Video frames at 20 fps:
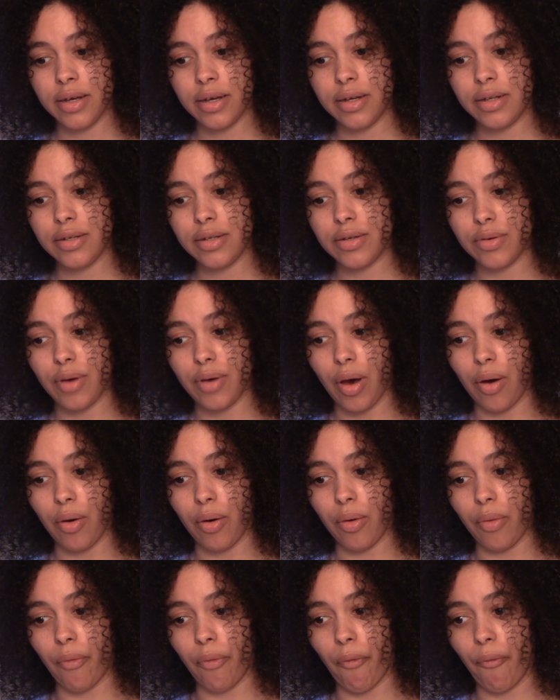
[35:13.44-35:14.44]
to
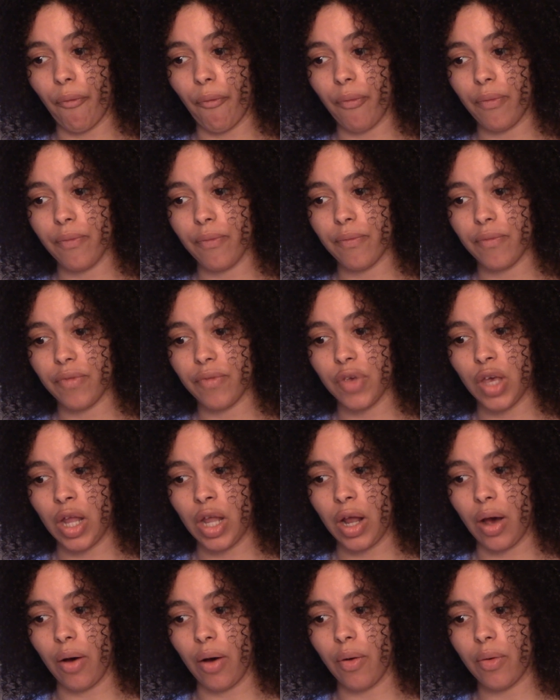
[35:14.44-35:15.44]
go, you
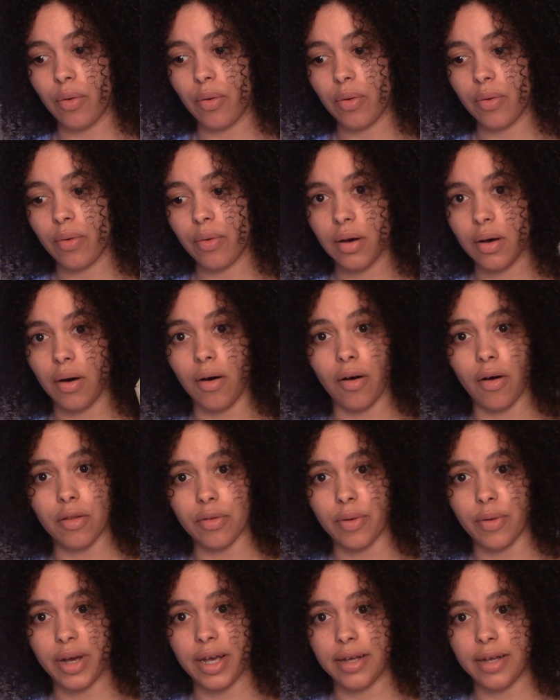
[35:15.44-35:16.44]
know, all the
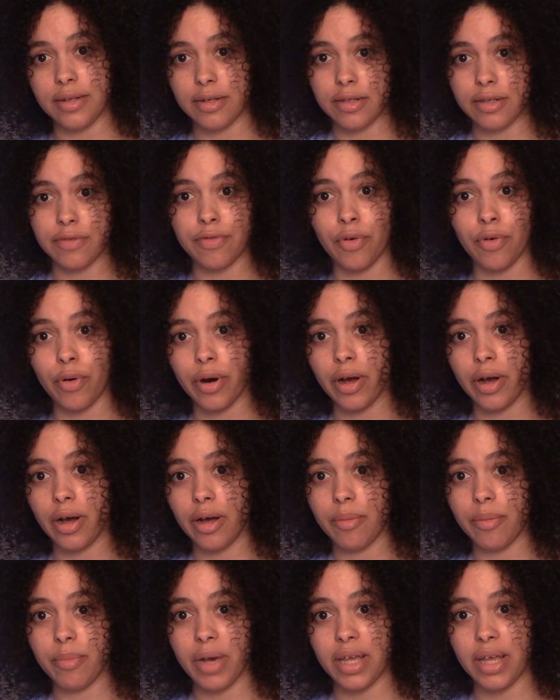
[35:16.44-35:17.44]
way to
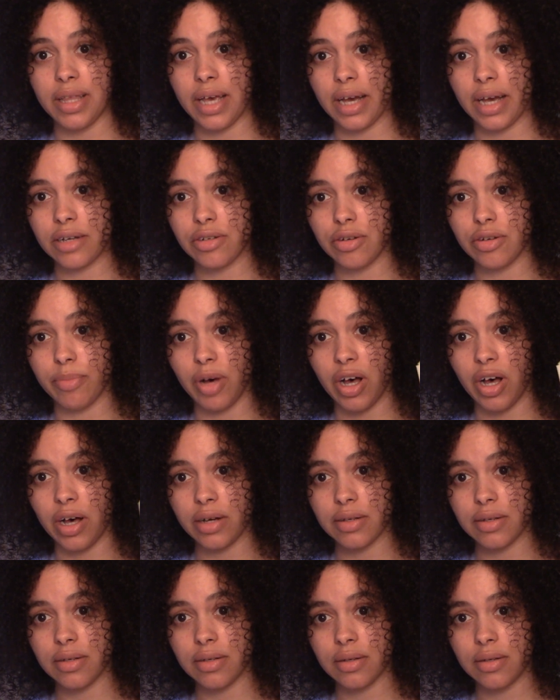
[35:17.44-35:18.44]
Sephora, pay the extra
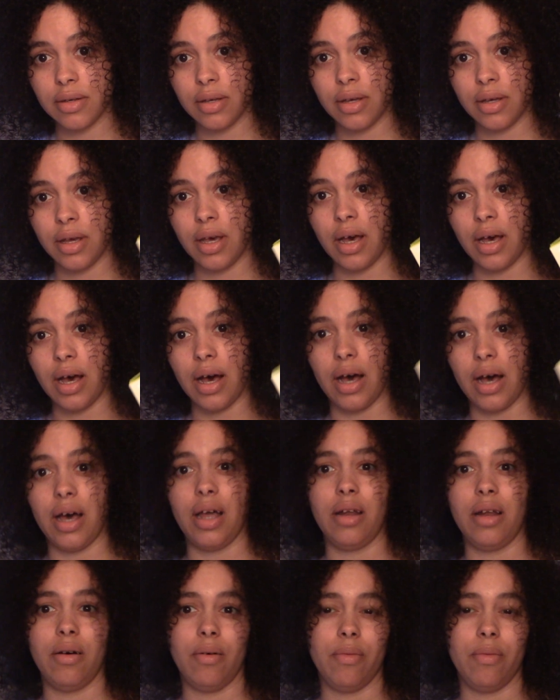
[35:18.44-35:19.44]
bucks. I
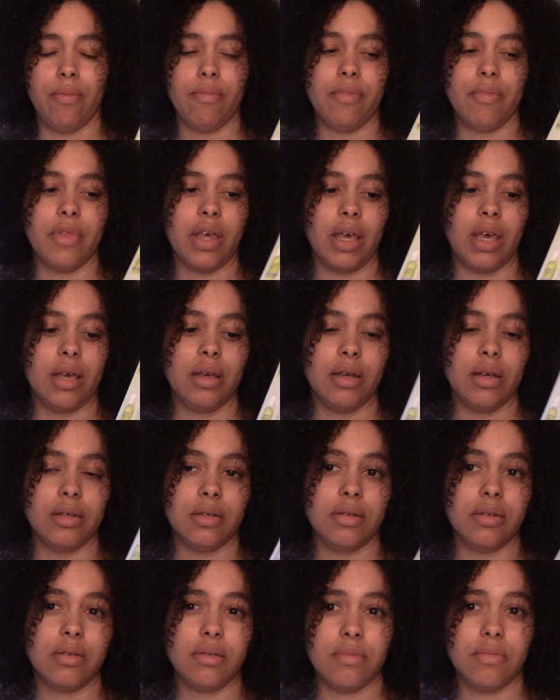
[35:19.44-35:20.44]
don't think
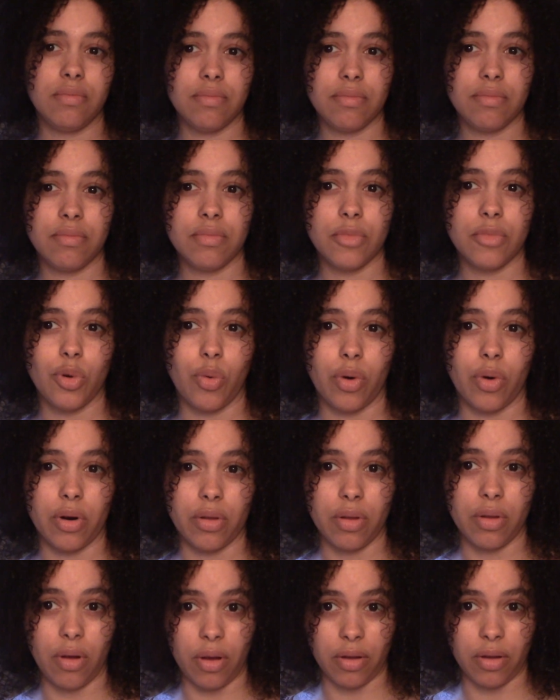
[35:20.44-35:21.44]
it's
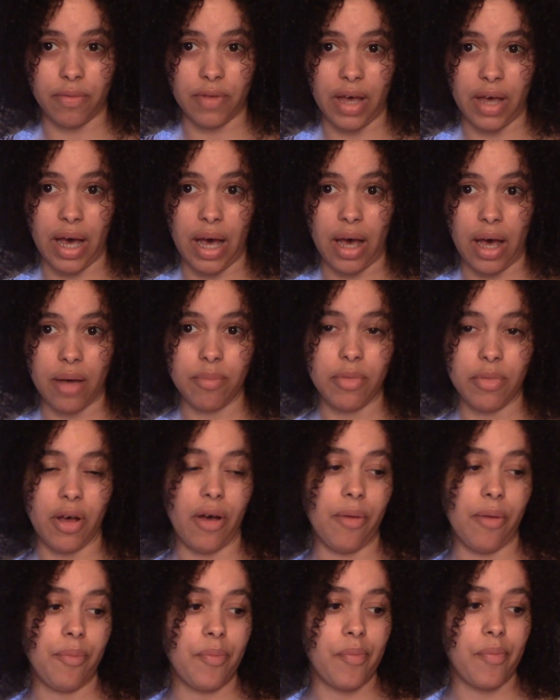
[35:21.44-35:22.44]
worth all of that,
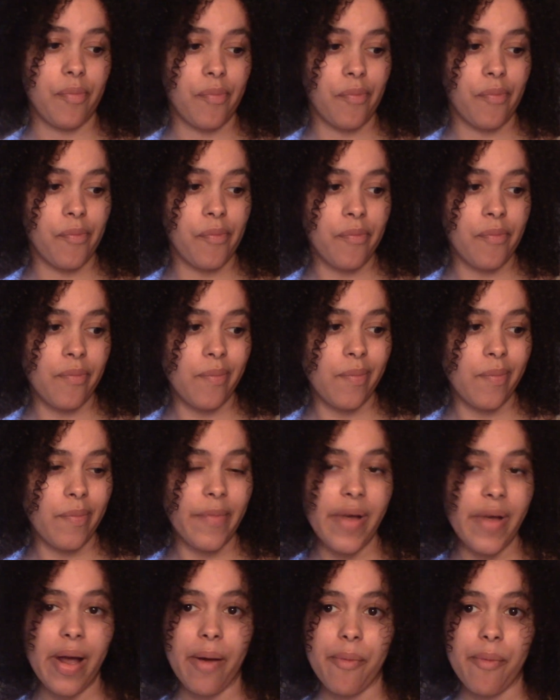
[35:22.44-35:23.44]
but
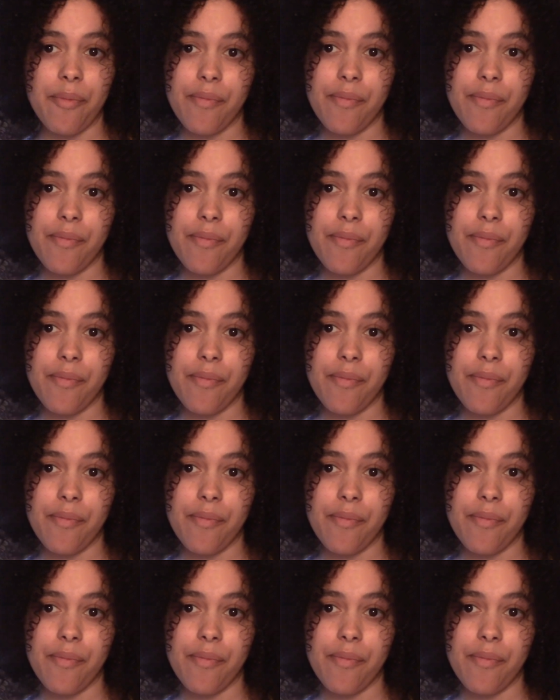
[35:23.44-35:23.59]
yeah.